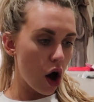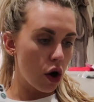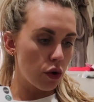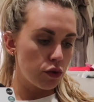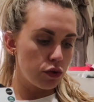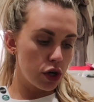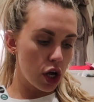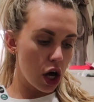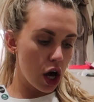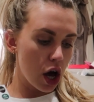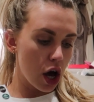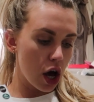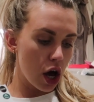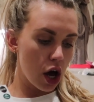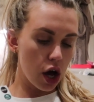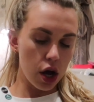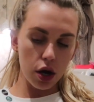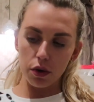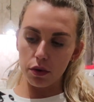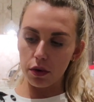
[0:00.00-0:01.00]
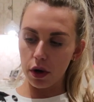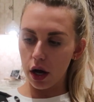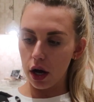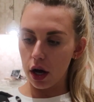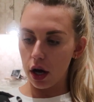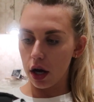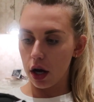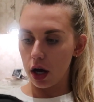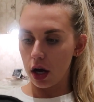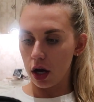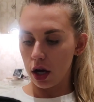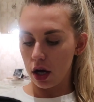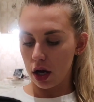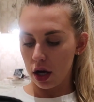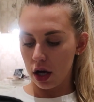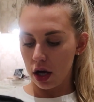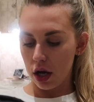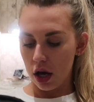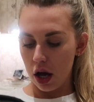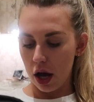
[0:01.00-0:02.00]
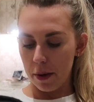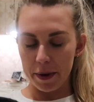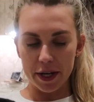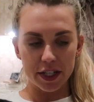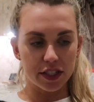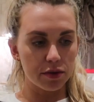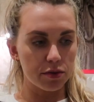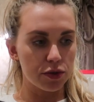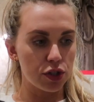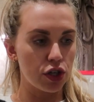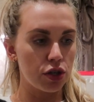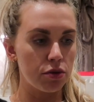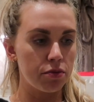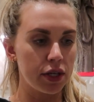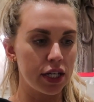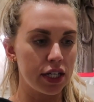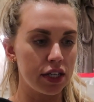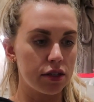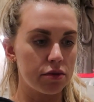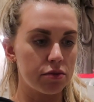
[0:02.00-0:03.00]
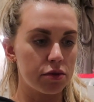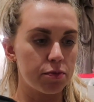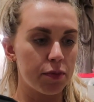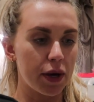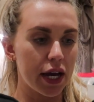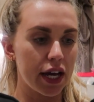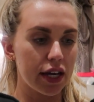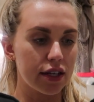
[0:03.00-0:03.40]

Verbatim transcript: oh no, I picked up two mediums by